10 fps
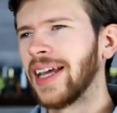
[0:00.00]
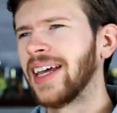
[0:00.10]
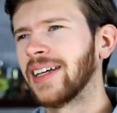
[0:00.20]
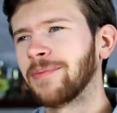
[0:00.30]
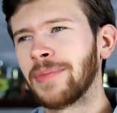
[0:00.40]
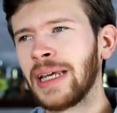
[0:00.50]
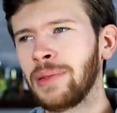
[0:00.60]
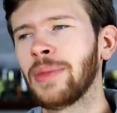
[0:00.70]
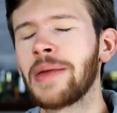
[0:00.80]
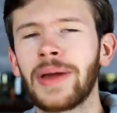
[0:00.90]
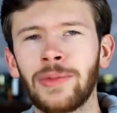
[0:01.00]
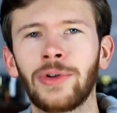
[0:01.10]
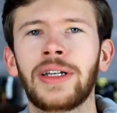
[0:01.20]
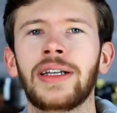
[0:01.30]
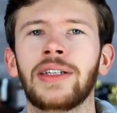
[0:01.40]
And maybe my
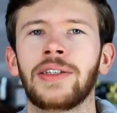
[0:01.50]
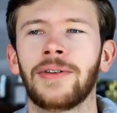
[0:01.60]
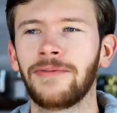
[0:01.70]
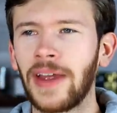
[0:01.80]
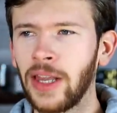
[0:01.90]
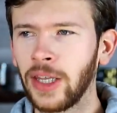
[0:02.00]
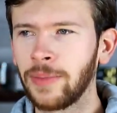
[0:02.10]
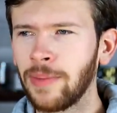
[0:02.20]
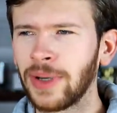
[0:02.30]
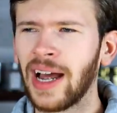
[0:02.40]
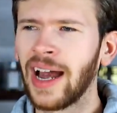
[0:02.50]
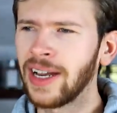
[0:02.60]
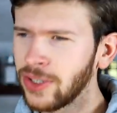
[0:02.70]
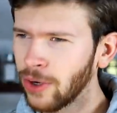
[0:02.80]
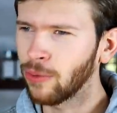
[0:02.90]
memory is failing me, but
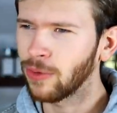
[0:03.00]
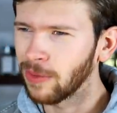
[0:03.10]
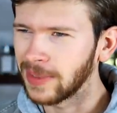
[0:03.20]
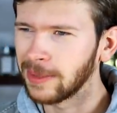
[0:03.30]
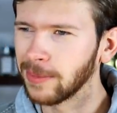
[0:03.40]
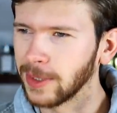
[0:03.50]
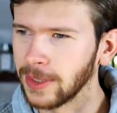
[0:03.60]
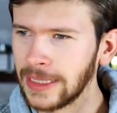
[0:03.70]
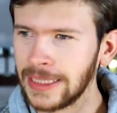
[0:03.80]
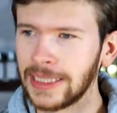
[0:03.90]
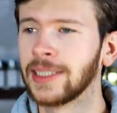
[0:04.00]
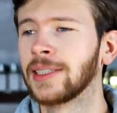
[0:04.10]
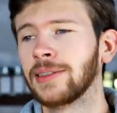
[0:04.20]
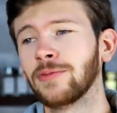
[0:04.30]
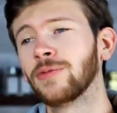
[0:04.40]
I don't remember
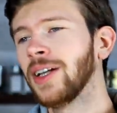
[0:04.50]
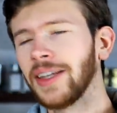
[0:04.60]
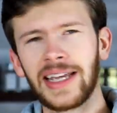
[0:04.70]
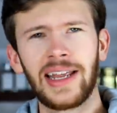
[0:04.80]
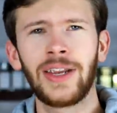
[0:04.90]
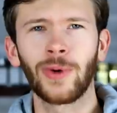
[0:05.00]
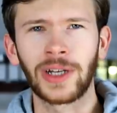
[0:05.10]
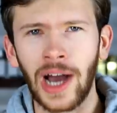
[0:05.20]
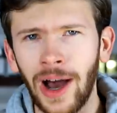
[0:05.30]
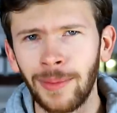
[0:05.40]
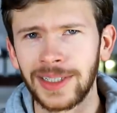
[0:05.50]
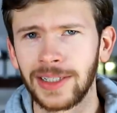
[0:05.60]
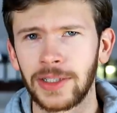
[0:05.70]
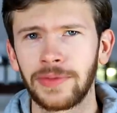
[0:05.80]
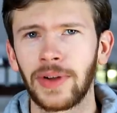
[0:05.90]
really anyone
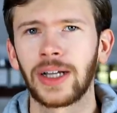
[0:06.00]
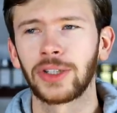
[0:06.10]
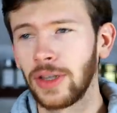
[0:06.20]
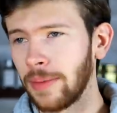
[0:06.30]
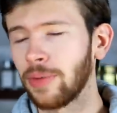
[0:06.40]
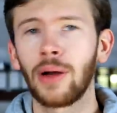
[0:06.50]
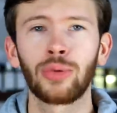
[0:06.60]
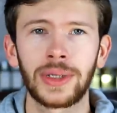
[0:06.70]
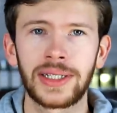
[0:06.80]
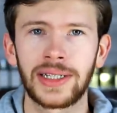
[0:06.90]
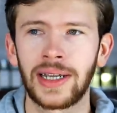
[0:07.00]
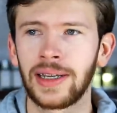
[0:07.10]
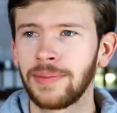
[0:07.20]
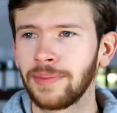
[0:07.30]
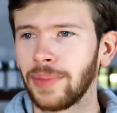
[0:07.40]
commenting Sauvage. They probably
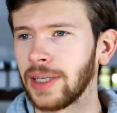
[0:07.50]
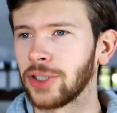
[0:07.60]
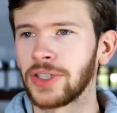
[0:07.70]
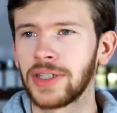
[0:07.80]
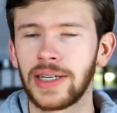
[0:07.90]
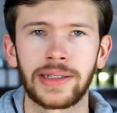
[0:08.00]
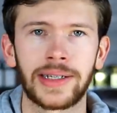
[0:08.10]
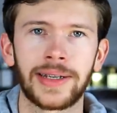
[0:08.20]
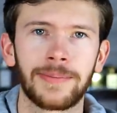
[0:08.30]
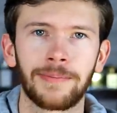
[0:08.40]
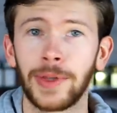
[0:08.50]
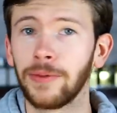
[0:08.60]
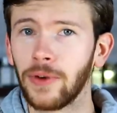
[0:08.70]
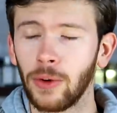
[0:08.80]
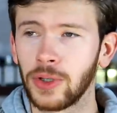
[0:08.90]
did, but it just didn't get
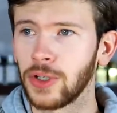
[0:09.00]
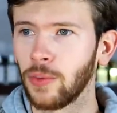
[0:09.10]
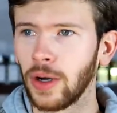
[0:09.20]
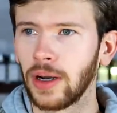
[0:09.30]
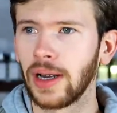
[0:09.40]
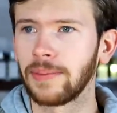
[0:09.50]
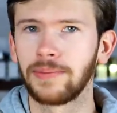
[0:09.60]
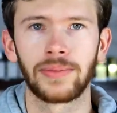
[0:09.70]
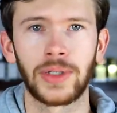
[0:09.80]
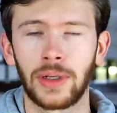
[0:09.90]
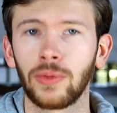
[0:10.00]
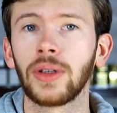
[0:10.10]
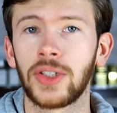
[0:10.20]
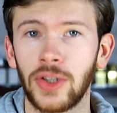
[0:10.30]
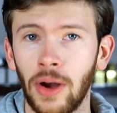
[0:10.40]
the votes to where I, you know,
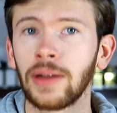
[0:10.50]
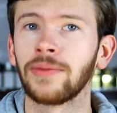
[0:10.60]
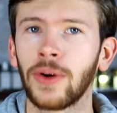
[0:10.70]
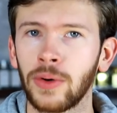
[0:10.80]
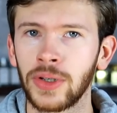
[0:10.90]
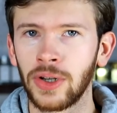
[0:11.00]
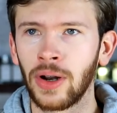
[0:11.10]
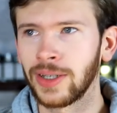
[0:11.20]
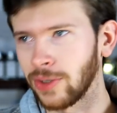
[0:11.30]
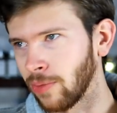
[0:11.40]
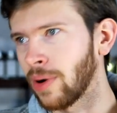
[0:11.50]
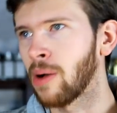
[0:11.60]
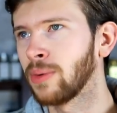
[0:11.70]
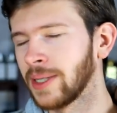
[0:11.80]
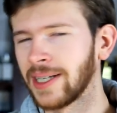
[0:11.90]
really saw it and focused on it. So it
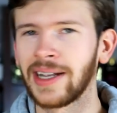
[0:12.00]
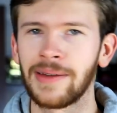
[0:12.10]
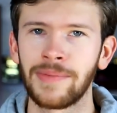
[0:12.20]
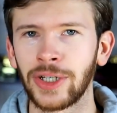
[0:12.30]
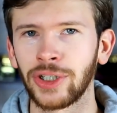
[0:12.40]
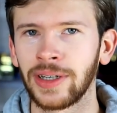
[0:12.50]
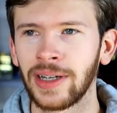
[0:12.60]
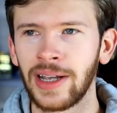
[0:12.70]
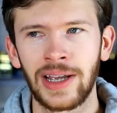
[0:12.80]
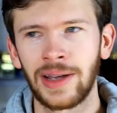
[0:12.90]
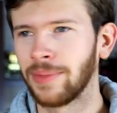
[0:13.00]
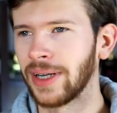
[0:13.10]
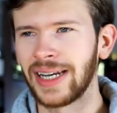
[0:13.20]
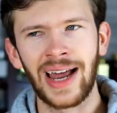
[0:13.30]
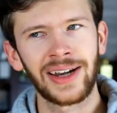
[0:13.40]
probably did get mentioned,
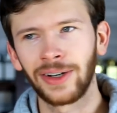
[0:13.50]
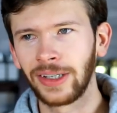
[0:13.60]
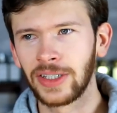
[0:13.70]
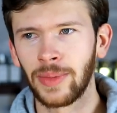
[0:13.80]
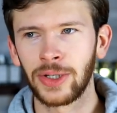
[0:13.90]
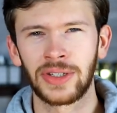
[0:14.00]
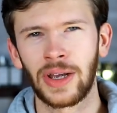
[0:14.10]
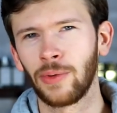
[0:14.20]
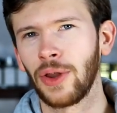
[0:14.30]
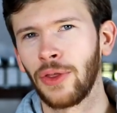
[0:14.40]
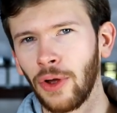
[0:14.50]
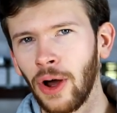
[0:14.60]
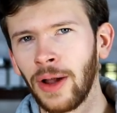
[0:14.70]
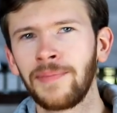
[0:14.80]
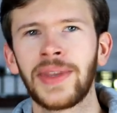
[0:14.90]
but not nearly as much as I would have
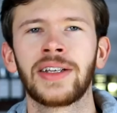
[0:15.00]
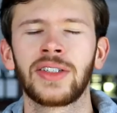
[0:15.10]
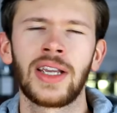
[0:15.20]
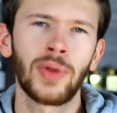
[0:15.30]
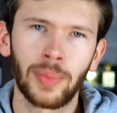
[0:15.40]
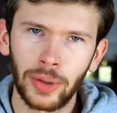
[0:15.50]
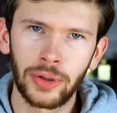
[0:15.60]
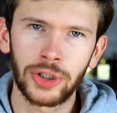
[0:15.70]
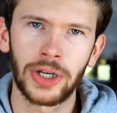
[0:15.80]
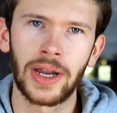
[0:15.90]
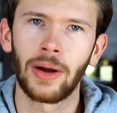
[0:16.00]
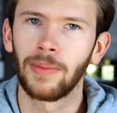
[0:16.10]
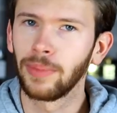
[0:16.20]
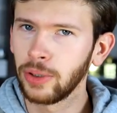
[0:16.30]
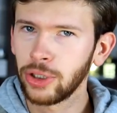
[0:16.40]
thought. Same with Blue de Chanel.
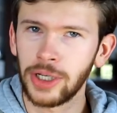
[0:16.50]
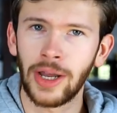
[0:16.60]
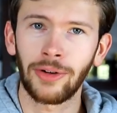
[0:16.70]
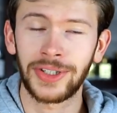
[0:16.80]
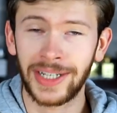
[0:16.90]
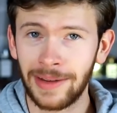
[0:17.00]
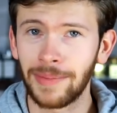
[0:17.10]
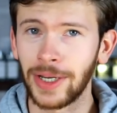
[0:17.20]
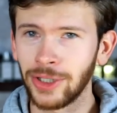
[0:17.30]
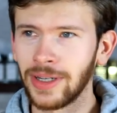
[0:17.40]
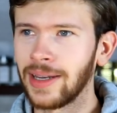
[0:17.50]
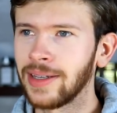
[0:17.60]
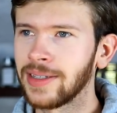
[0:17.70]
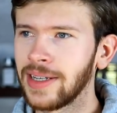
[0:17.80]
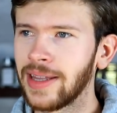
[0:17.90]
Blue de Chanel did get mentioned. I
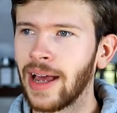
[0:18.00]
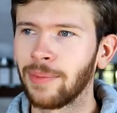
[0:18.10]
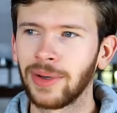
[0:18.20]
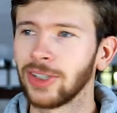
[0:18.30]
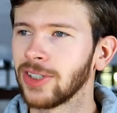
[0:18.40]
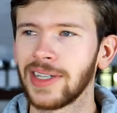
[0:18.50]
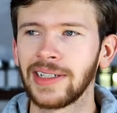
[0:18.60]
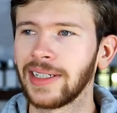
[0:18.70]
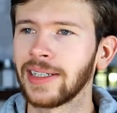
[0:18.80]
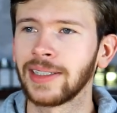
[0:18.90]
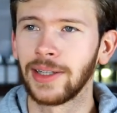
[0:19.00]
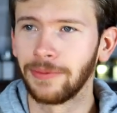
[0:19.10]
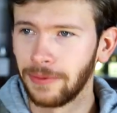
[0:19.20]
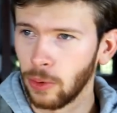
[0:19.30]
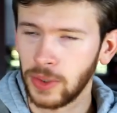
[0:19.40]
did see that, but it just didn't get
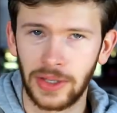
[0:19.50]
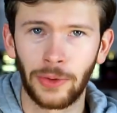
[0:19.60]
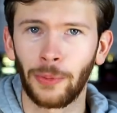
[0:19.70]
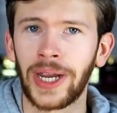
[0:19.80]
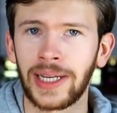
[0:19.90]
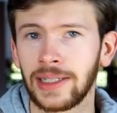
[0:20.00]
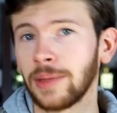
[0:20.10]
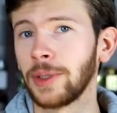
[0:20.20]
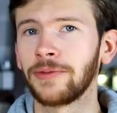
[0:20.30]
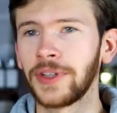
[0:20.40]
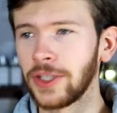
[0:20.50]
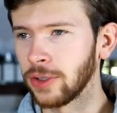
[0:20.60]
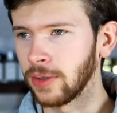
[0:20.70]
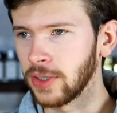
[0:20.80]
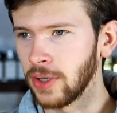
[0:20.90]
the votes and the ranking to be
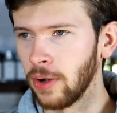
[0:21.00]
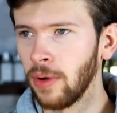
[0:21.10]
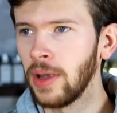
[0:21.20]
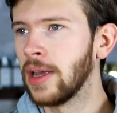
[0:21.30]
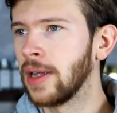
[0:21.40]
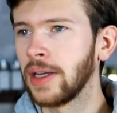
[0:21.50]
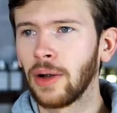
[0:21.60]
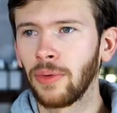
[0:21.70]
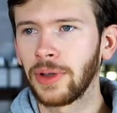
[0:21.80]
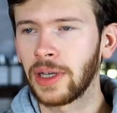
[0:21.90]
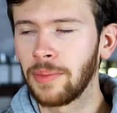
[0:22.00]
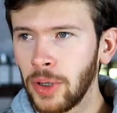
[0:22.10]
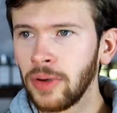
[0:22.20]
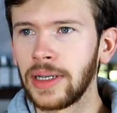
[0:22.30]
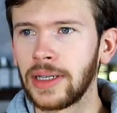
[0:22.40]
featured. So, you know, the
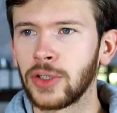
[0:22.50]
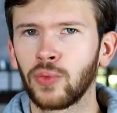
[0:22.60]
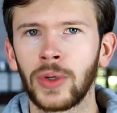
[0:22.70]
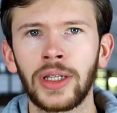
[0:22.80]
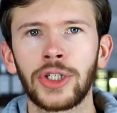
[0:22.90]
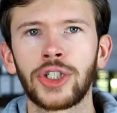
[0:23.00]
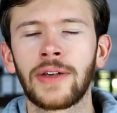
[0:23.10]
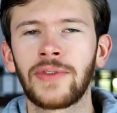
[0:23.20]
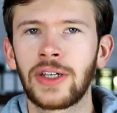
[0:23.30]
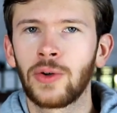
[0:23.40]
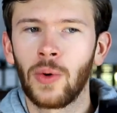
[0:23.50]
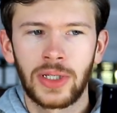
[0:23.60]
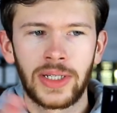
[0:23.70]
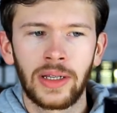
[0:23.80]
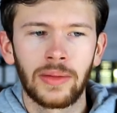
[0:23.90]
community is really shifting
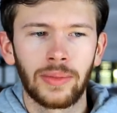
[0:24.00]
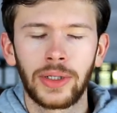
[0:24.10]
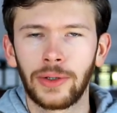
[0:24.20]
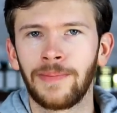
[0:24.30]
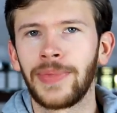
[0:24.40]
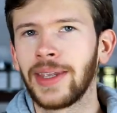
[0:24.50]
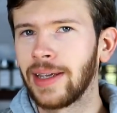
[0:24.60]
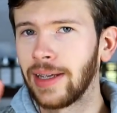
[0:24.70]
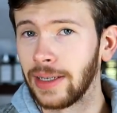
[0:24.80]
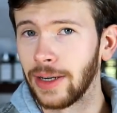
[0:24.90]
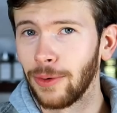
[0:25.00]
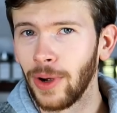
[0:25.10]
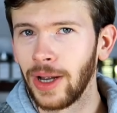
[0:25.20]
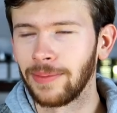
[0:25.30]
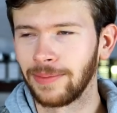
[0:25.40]
towards Dylan Blue. And you know
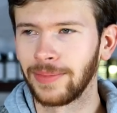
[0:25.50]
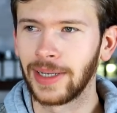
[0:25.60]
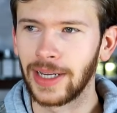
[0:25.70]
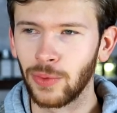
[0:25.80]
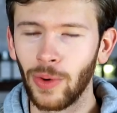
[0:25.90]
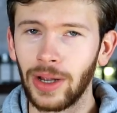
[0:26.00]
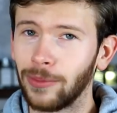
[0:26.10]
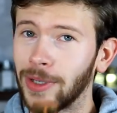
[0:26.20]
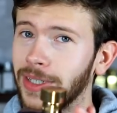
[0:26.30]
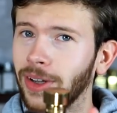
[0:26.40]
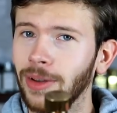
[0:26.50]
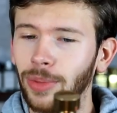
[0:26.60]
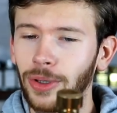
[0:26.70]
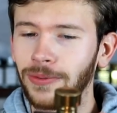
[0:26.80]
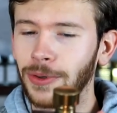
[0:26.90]
what? Guess what? When
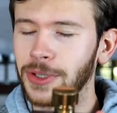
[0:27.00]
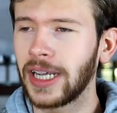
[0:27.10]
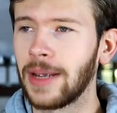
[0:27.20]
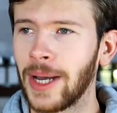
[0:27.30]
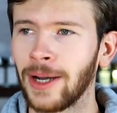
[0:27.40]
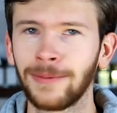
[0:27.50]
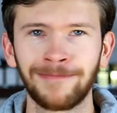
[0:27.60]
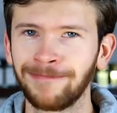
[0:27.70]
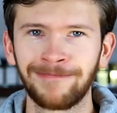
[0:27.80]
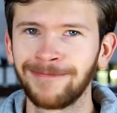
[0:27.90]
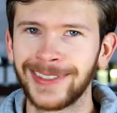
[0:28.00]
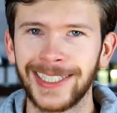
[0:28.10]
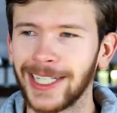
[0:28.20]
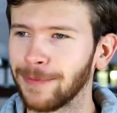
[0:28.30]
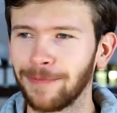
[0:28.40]
Dylan Blue first came out,
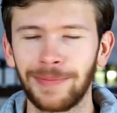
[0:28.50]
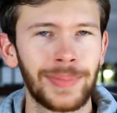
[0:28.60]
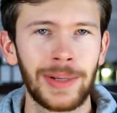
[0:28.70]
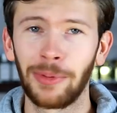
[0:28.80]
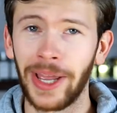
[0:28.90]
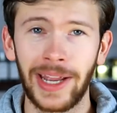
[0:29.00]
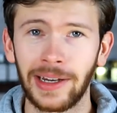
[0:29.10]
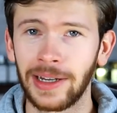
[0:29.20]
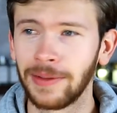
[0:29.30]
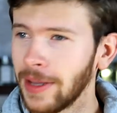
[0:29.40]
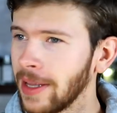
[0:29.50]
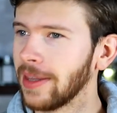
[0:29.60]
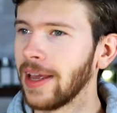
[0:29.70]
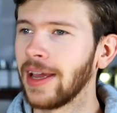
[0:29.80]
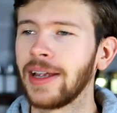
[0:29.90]
no, people hated it.
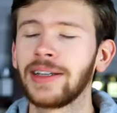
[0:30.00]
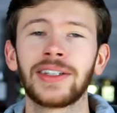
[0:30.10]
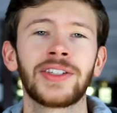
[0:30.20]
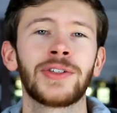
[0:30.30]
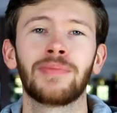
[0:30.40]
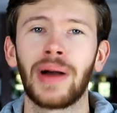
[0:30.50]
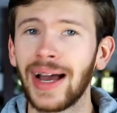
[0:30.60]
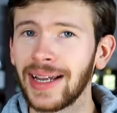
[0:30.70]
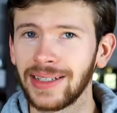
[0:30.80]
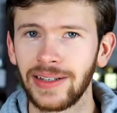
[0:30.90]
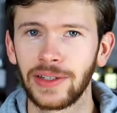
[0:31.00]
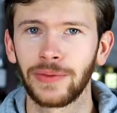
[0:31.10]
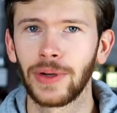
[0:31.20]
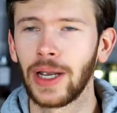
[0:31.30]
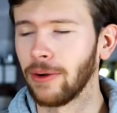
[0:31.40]
They despised this
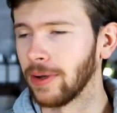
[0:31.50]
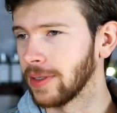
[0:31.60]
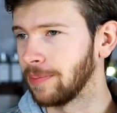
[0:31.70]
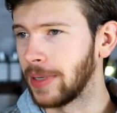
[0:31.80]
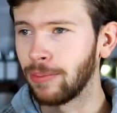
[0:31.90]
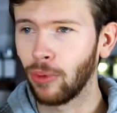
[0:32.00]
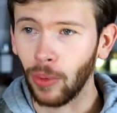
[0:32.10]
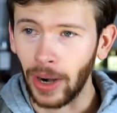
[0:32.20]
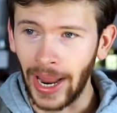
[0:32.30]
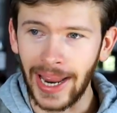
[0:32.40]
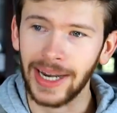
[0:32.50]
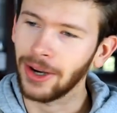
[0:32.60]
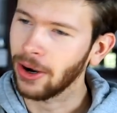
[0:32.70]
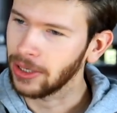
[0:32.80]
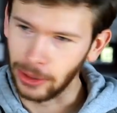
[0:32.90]
fragrance. People were
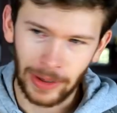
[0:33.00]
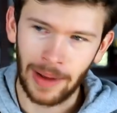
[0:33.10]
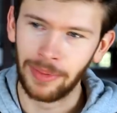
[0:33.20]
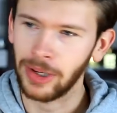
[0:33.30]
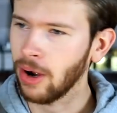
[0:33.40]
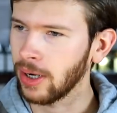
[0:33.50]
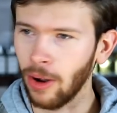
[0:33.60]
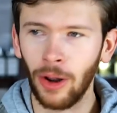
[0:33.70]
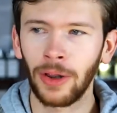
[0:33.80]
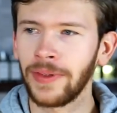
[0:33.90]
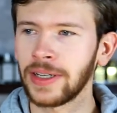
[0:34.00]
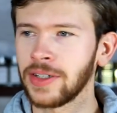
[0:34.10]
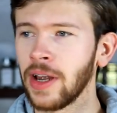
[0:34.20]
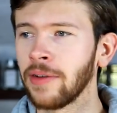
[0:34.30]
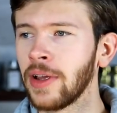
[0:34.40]
hating on it, crapping on it, all of that
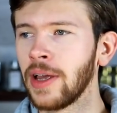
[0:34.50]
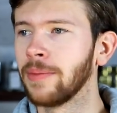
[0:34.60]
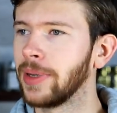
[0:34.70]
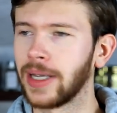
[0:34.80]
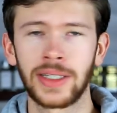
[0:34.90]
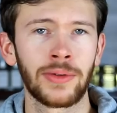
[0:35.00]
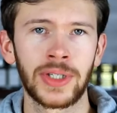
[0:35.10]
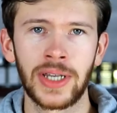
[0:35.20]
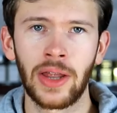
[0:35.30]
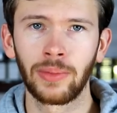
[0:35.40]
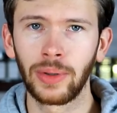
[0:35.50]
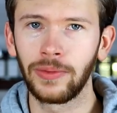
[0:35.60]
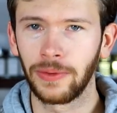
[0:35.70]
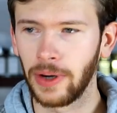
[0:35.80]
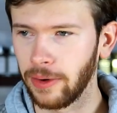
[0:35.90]
stuff, because it was another
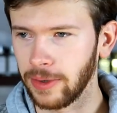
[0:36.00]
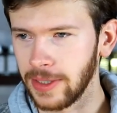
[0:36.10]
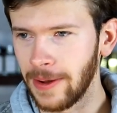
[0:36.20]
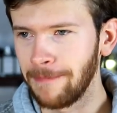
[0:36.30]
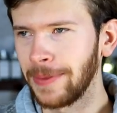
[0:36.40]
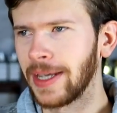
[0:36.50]
blue fragrance.